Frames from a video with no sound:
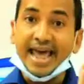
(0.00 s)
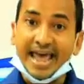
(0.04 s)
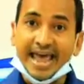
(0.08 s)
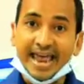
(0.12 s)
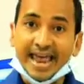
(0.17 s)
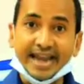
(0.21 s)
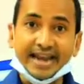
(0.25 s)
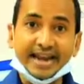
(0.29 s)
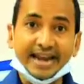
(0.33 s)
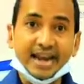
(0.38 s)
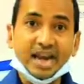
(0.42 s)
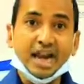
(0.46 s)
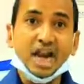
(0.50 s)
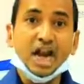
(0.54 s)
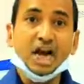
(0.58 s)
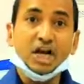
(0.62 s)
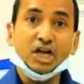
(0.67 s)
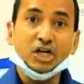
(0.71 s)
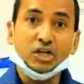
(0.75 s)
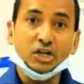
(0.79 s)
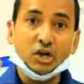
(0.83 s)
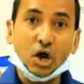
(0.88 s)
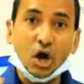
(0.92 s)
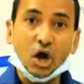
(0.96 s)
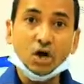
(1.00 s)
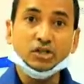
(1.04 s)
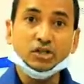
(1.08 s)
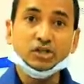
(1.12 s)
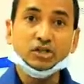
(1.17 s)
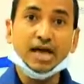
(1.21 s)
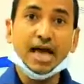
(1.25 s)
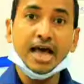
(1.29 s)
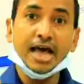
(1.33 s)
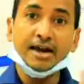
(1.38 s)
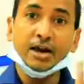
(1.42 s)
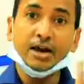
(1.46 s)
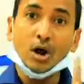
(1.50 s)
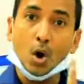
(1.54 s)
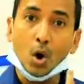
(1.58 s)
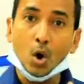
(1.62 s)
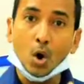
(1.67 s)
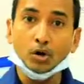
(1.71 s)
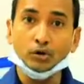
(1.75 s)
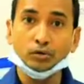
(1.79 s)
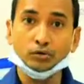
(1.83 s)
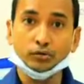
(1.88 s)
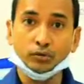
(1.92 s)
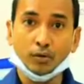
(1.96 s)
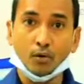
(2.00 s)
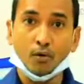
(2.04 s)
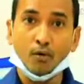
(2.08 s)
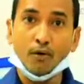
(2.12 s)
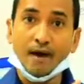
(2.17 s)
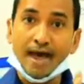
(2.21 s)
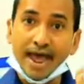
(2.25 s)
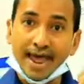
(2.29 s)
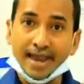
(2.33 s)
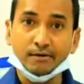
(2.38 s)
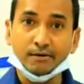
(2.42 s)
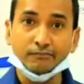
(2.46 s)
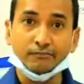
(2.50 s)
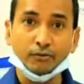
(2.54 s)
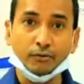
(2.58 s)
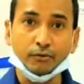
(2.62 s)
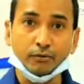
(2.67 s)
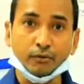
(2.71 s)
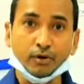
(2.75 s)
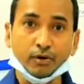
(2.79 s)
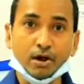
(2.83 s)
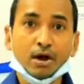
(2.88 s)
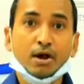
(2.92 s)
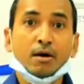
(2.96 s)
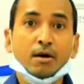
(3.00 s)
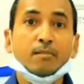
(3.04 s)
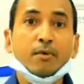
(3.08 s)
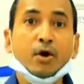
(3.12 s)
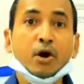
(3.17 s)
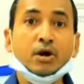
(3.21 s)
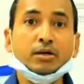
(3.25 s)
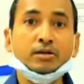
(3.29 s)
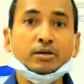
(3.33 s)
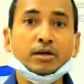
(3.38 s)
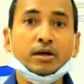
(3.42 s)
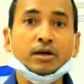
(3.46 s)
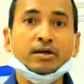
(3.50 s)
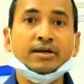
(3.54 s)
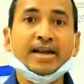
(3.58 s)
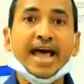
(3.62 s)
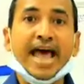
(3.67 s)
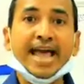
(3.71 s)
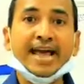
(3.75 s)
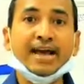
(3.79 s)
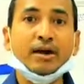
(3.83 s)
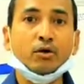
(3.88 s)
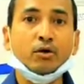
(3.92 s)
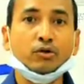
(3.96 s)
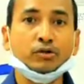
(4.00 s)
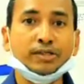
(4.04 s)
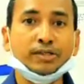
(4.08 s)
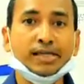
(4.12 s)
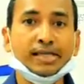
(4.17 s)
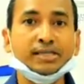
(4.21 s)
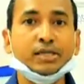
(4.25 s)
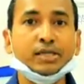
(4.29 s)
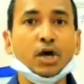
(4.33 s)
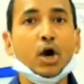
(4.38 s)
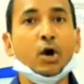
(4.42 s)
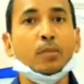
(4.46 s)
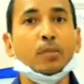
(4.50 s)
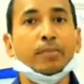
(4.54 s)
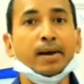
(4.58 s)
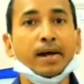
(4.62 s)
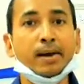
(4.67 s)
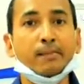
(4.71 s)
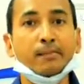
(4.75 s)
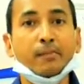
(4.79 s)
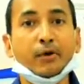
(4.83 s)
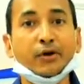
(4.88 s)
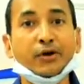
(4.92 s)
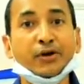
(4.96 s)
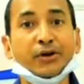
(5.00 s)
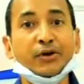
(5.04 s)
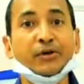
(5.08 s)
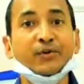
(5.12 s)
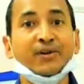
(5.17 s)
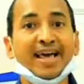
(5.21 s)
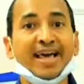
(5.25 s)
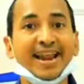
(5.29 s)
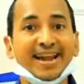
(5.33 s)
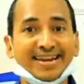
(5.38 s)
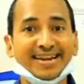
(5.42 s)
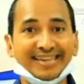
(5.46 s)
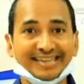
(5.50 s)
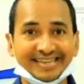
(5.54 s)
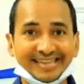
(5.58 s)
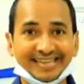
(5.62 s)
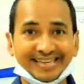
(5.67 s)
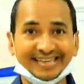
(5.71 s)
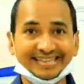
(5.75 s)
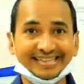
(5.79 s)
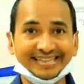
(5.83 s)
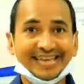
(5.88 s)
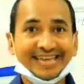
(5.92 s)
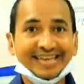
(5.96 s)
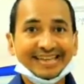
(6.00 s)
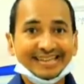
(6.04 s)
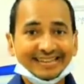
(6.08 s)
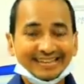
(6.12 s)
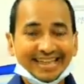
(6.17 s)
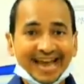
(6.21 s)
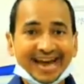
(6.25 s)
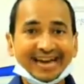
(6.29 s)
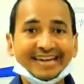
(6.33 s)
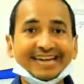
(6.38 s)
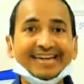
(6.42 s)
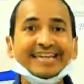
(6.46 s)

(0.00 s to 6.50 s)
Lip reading: and drugs are also helpful for the diagnosis of a particular disease. That